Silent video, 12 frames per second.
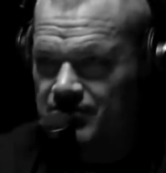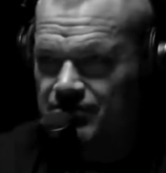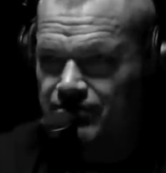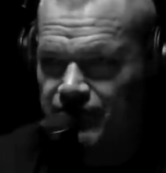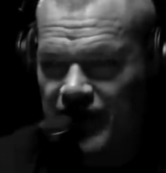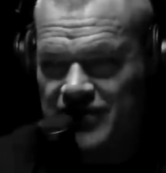
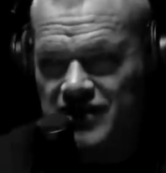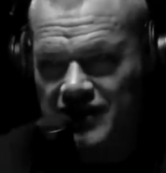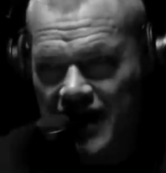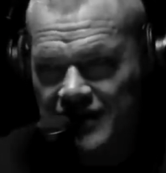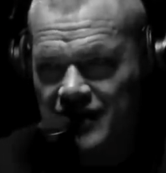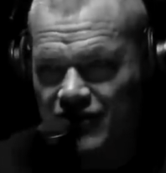Yeah. That's a
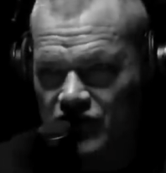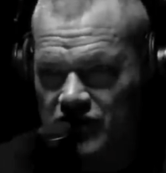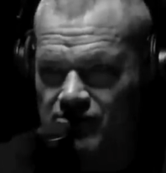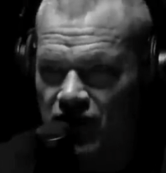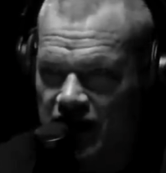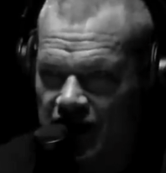lot different
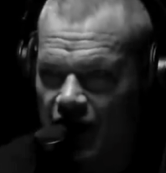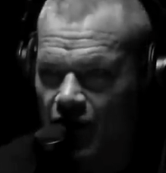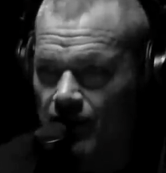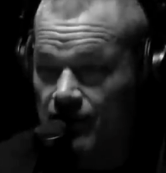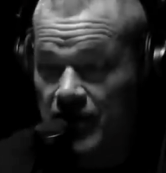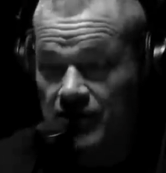than breaking
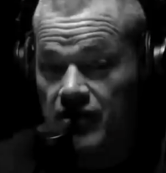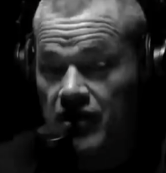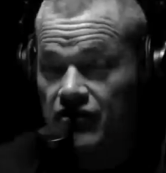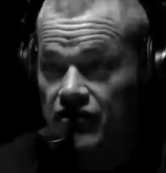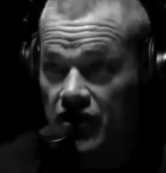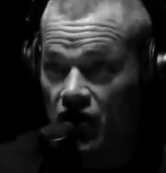out than
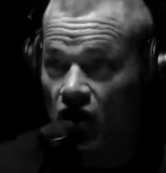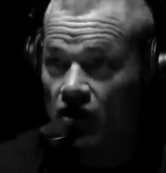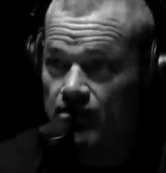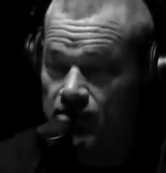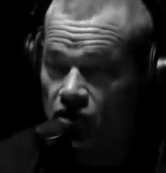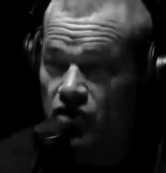than
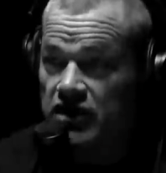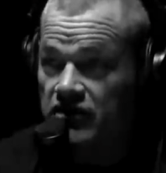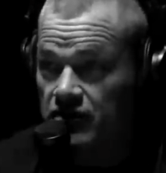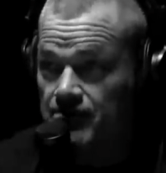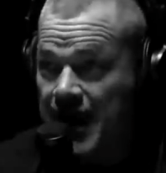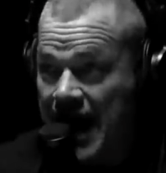pulling
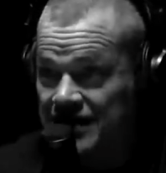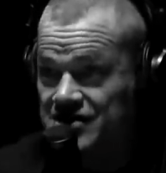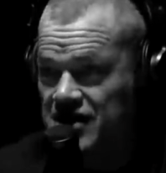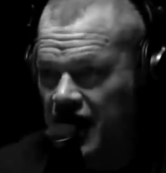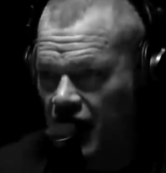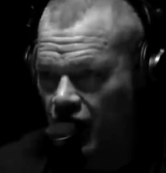the mats
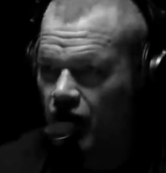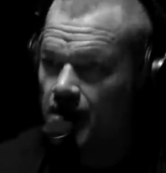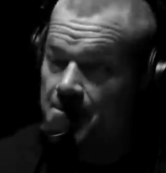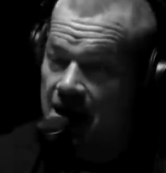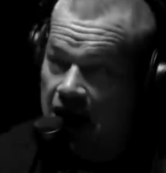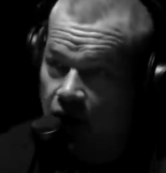out,
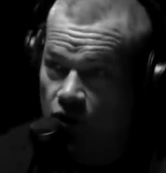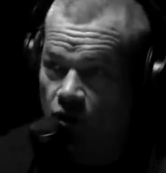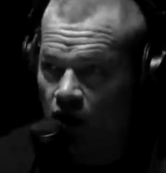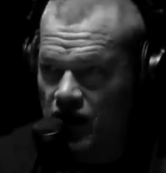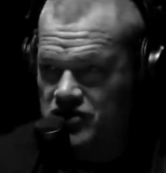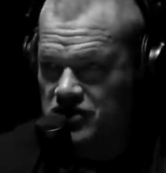power
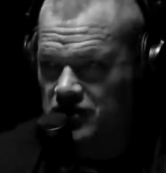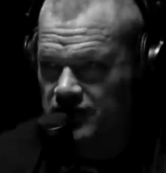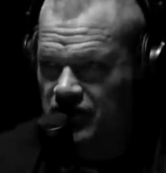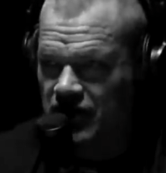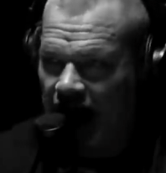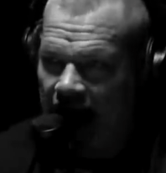washing them
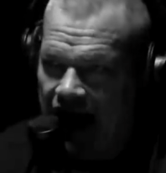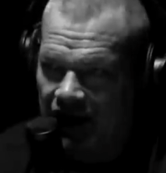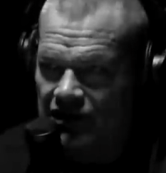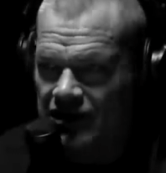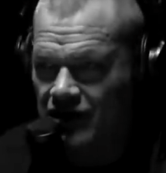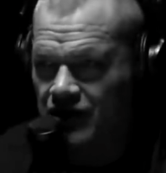in the
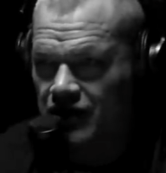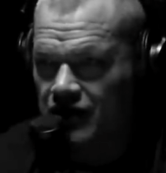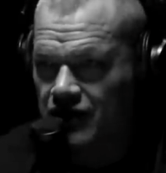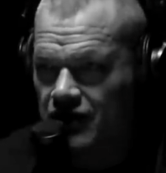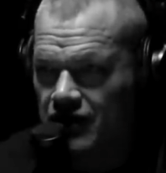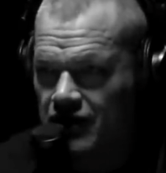alley
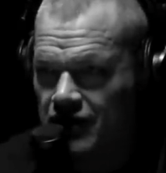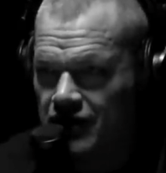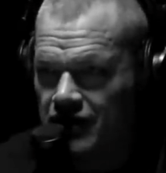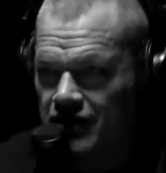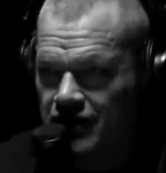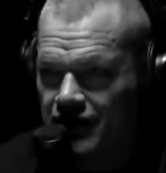
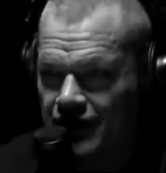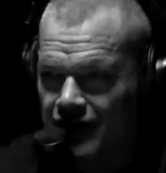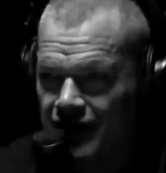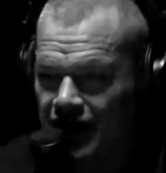yeah.